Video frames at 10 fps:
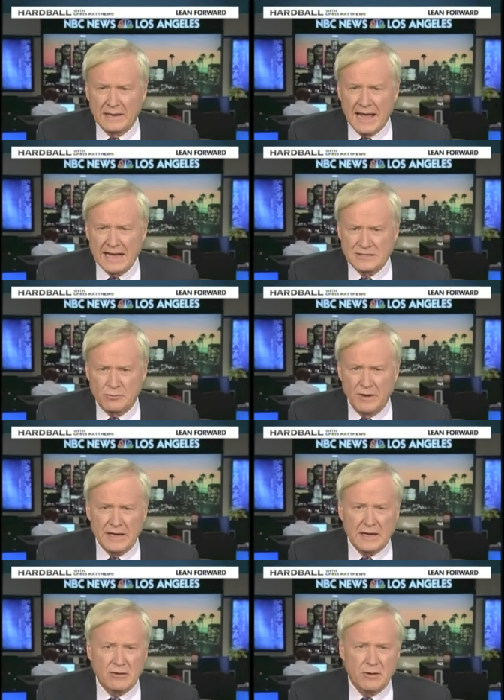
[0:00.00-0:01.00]
Last
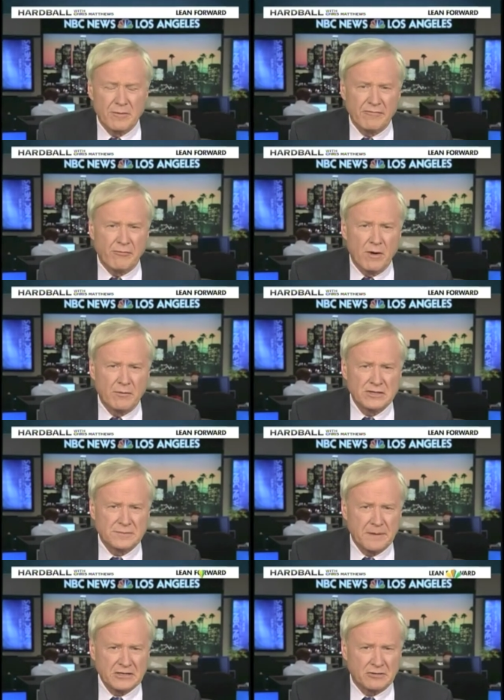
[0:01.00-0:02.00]
week, a group of former
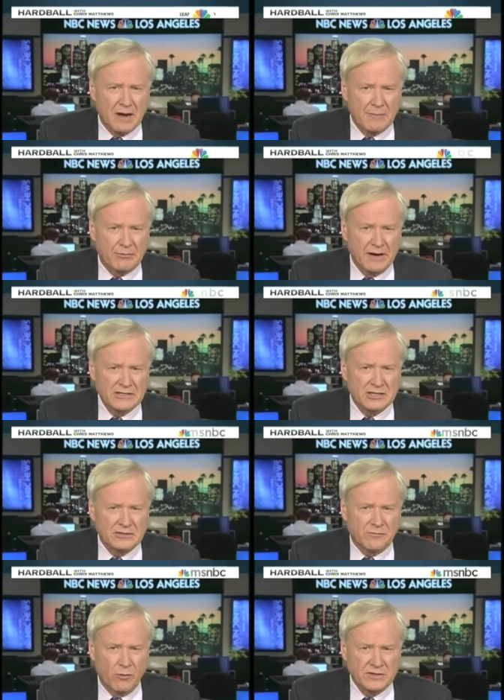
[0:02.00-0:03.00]
Special
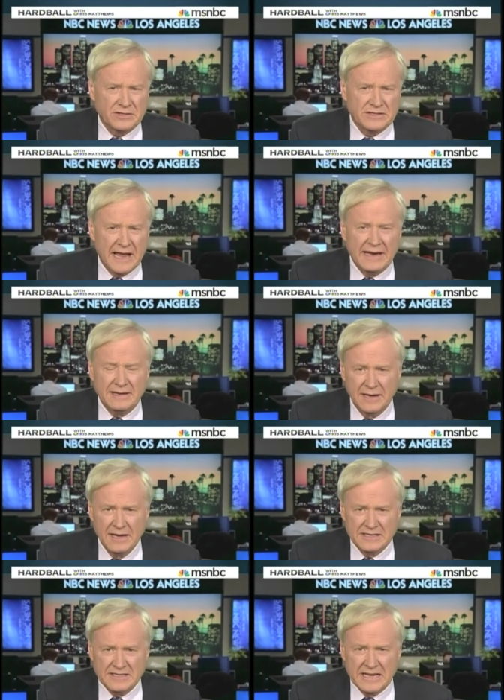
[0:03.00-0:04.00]
Operations Forces and
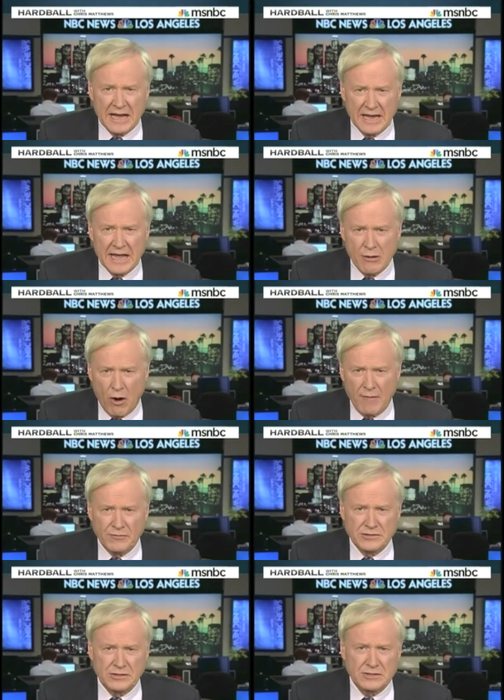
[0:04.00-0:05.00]
CIA
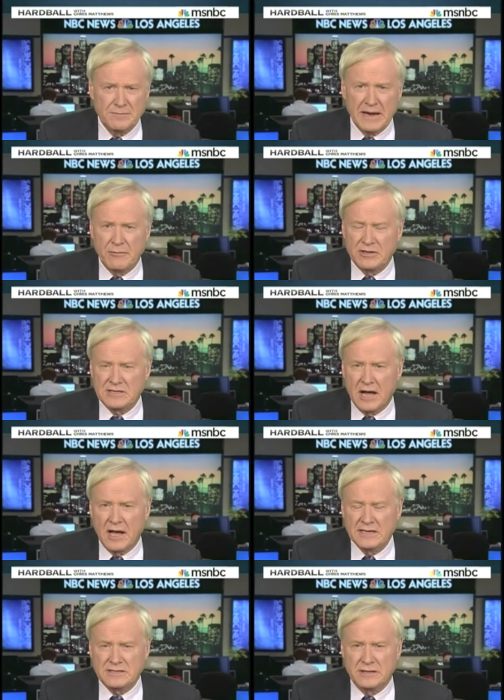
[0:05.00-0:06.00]
officers, many with
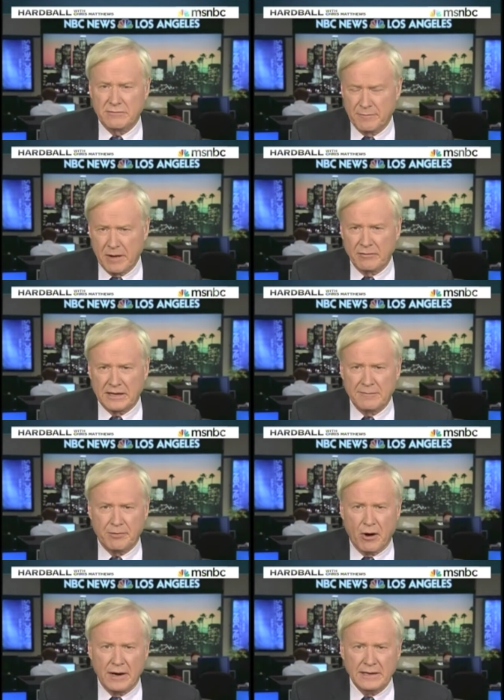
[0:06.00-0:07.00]
ties to the Republican
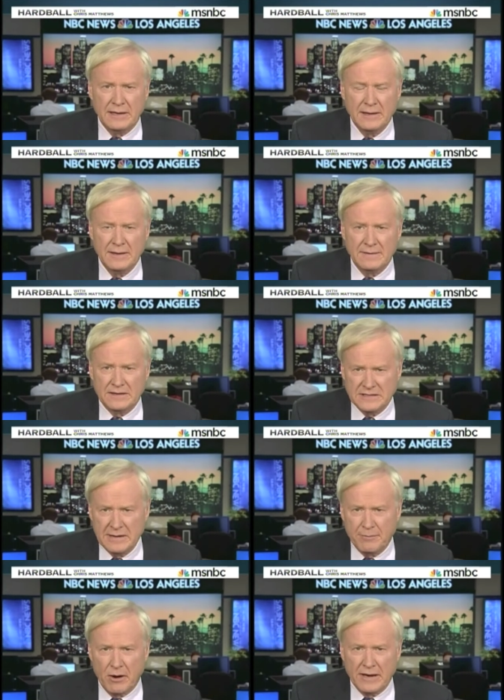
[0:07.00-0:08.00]
Party, the
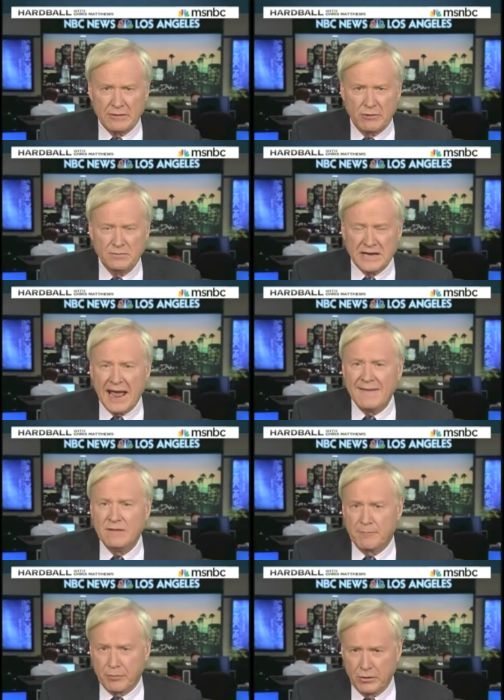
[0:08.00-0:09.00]
Tea Party groups,
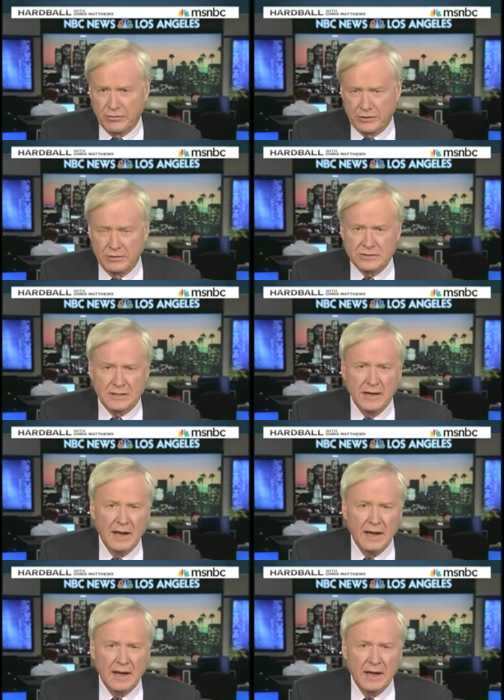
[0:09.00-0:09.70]
and the birthers,